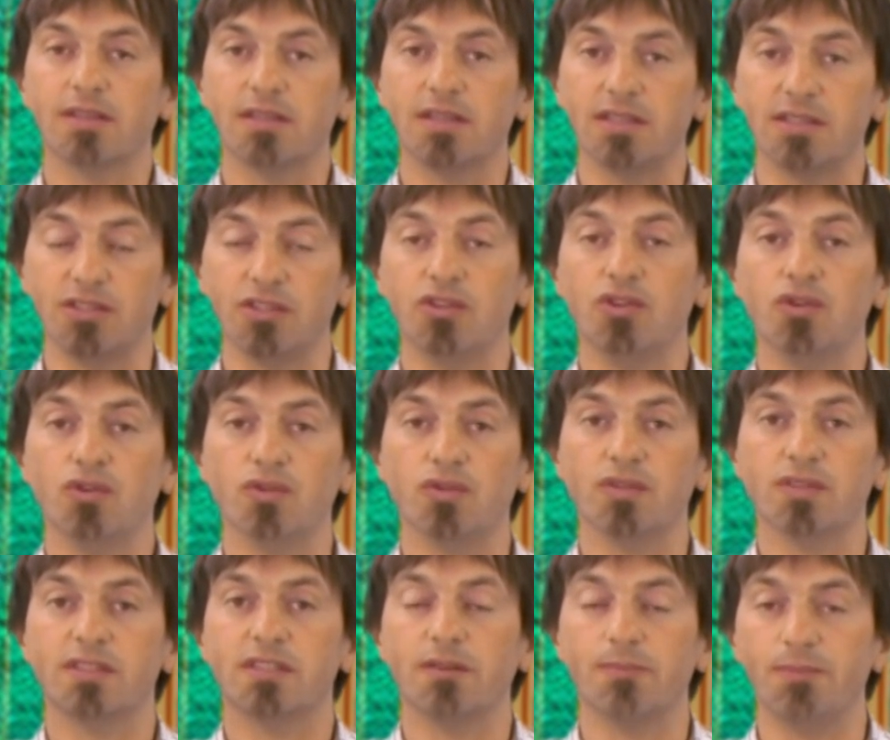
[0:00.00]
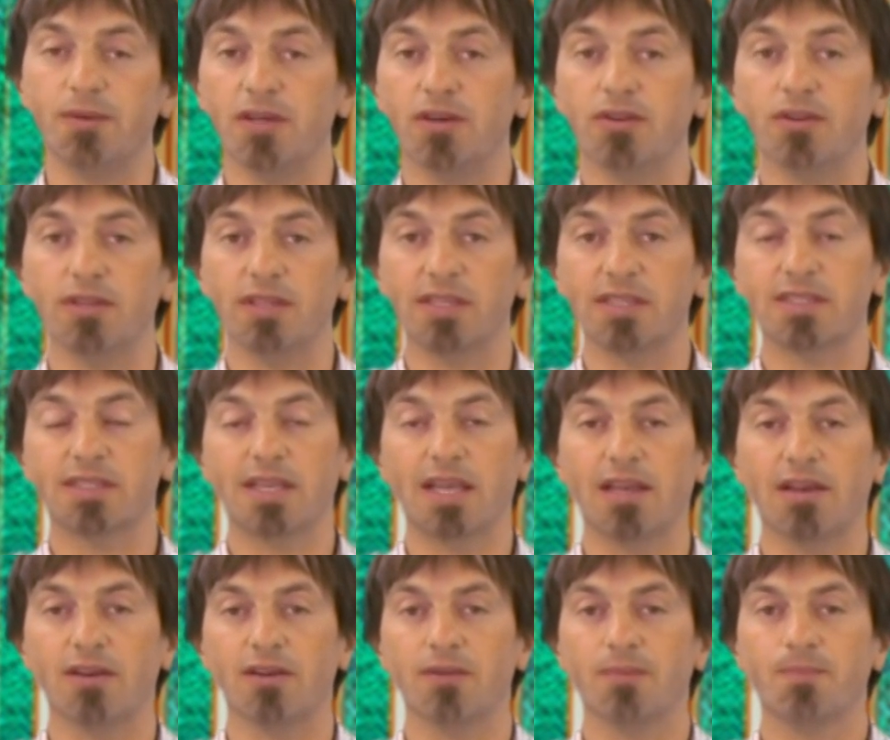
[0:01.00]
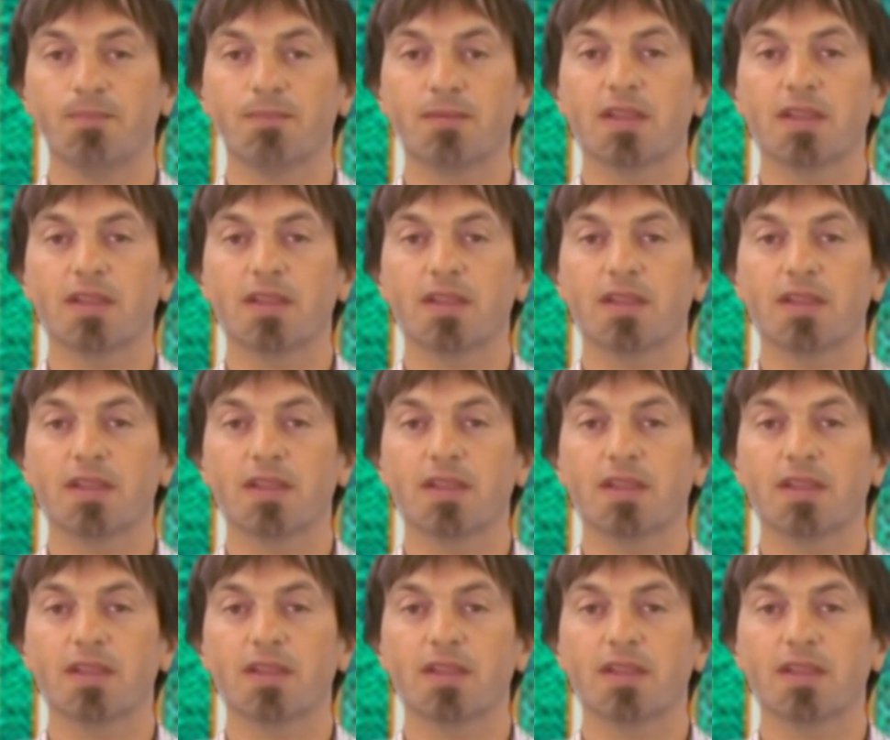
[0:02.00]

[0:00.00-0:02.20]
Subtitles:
is used to build a scale.